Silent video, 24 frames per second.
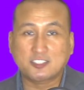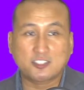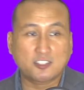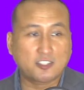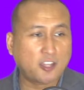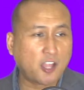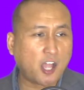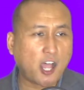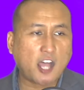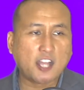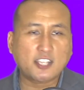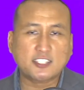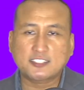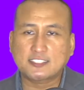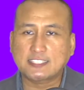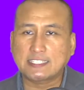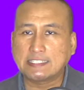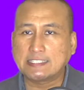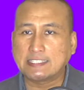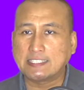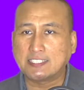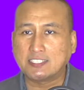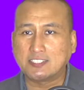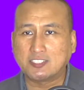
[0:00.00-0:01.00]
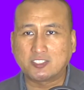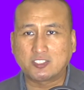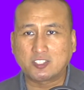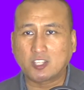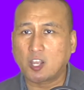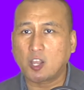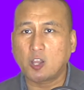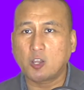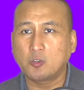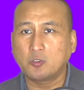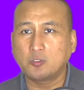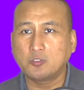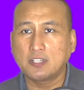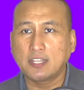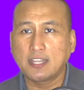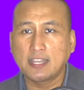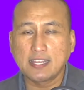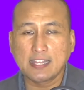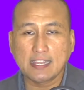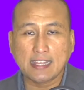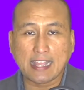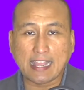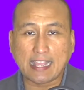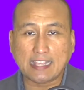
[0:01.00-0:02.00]
lost in the zone
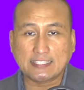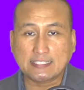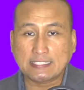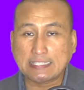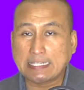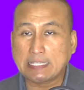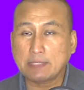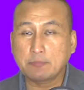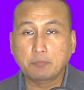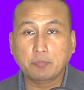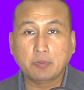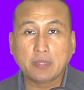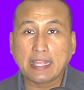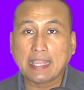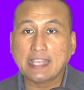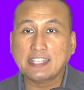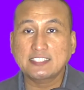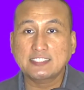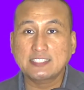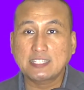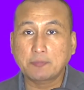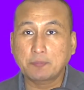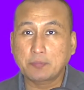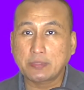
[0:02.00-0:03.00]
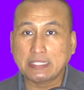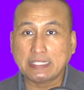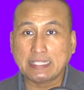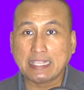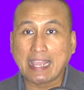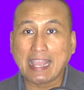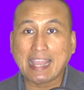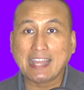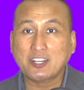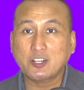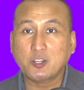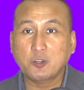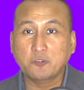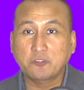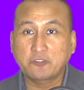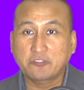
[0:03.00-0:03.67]
as he plays the piano